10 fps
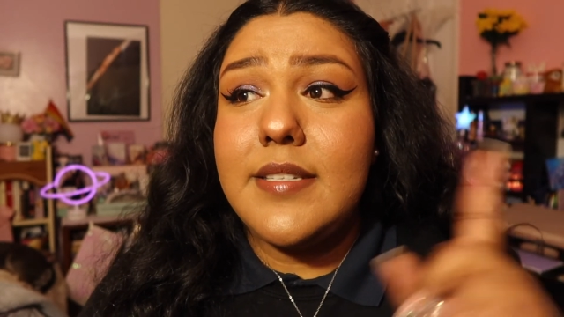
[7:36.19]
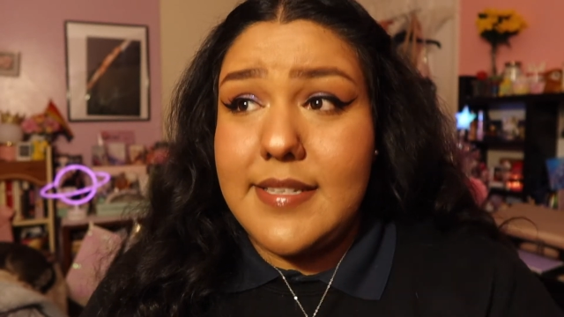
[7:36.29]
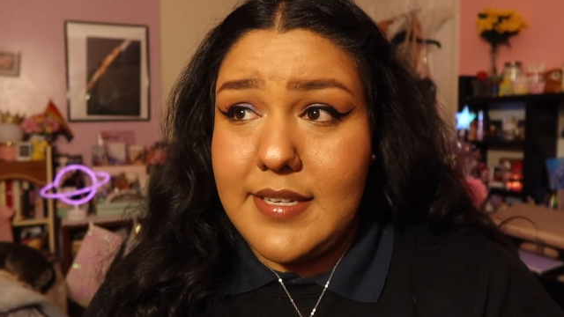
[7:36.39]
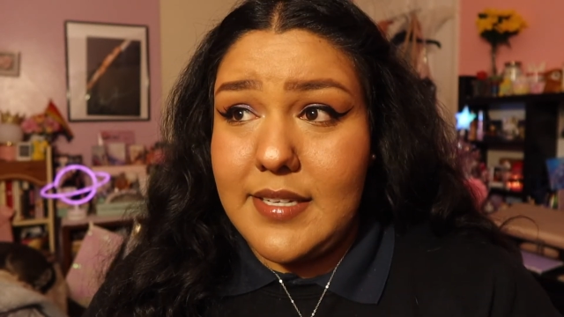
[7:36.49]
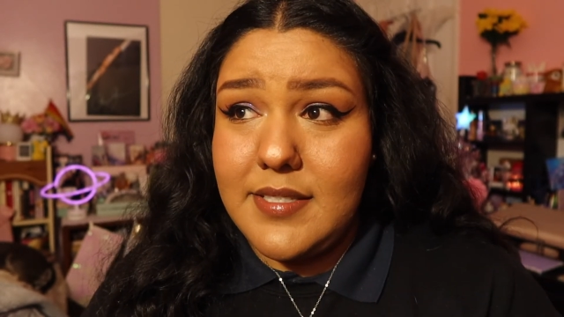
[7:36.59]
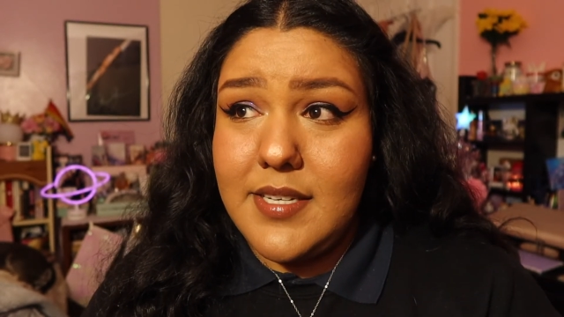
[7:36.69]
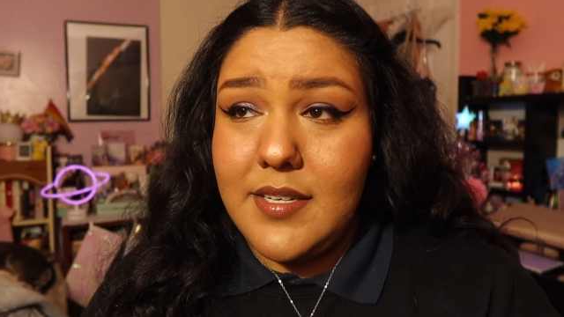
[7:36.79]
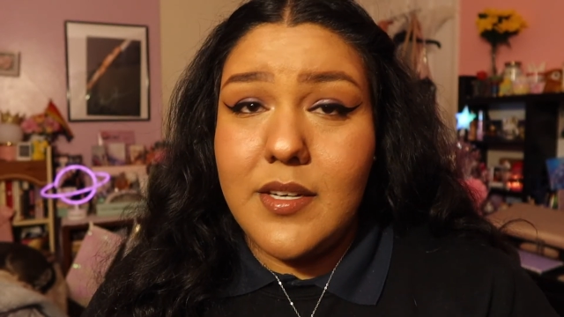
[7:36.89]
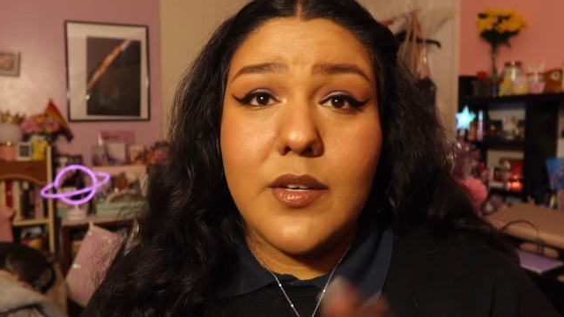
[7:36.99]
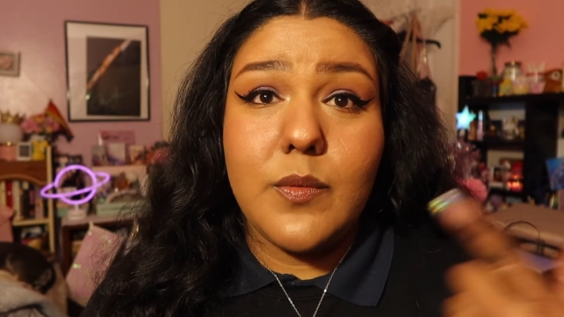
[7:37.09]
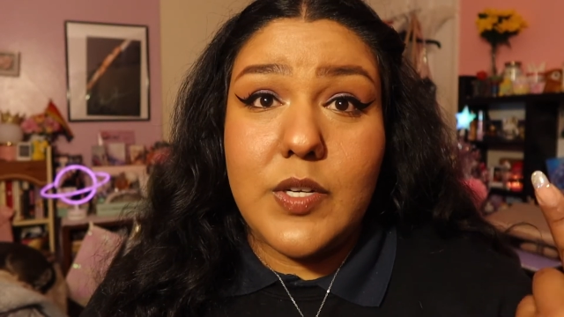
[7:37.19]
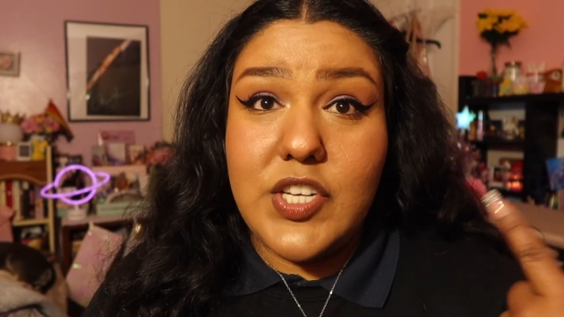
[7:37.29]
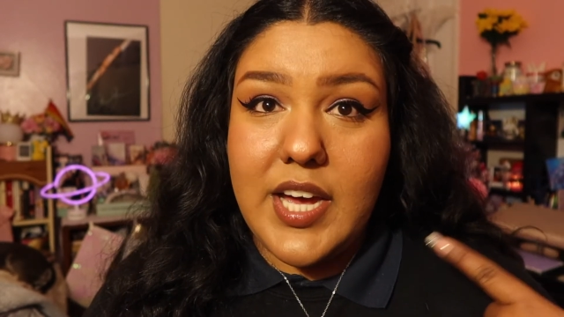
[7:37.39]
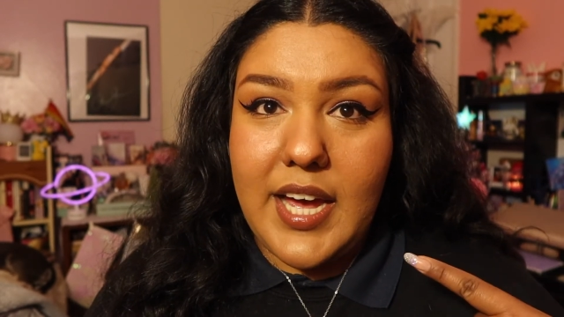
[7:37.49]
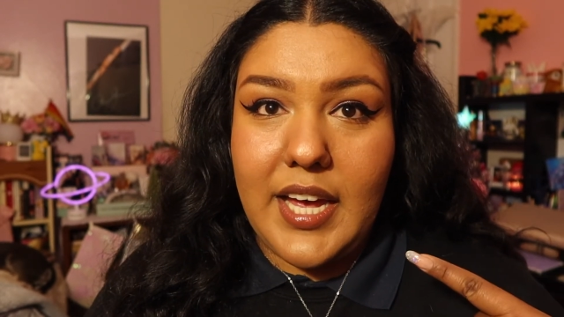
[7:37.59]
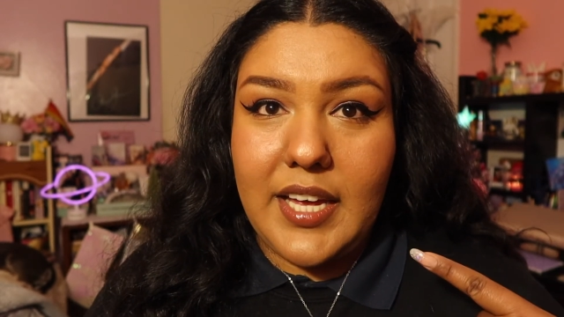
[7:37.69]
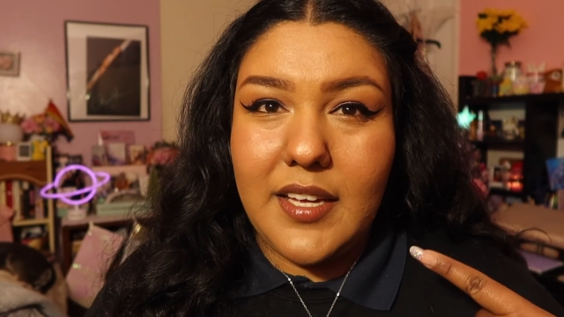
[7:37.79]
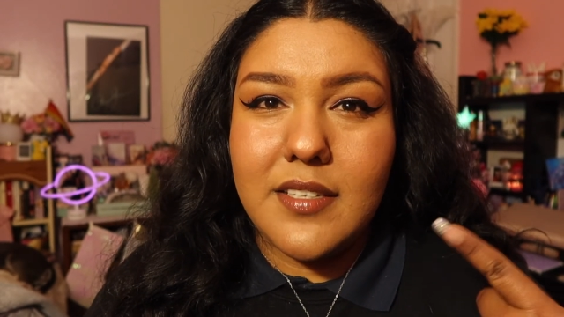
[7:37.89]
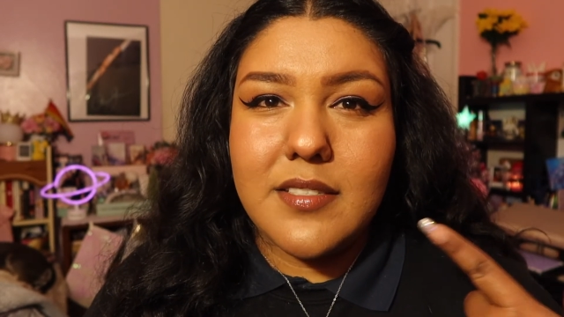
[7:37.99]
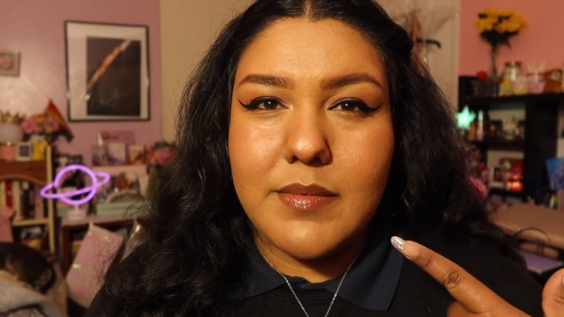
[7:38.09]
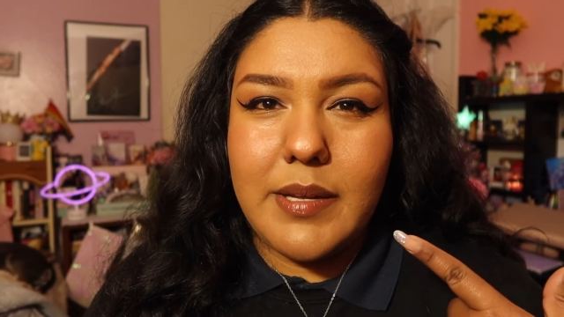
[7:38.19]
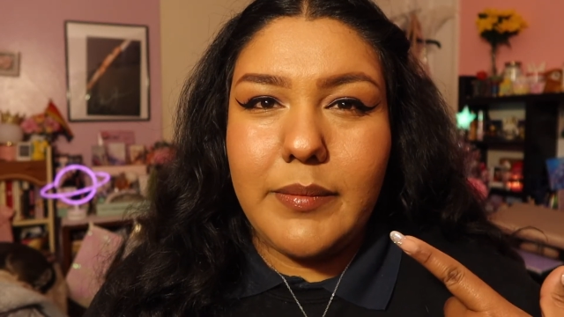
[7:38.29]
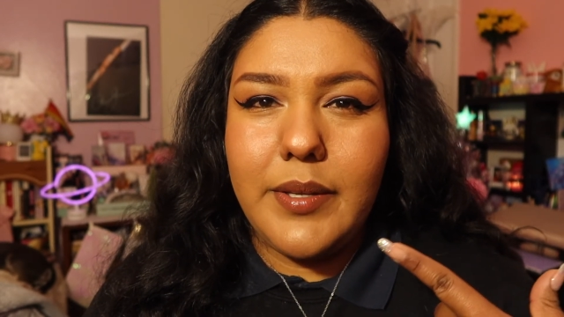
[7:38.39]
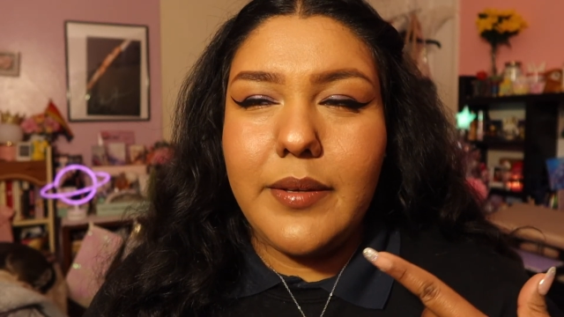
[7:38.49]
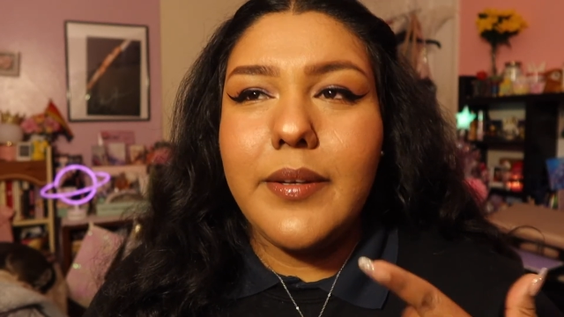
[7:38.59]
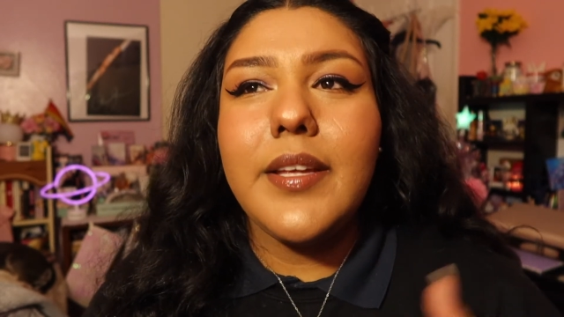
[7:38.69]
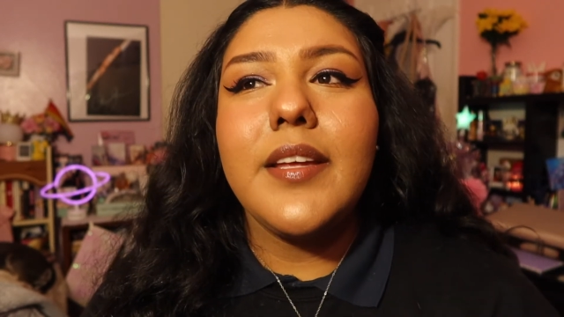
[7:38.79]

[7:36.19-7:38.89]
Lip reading: disgusting, which I sometimes do,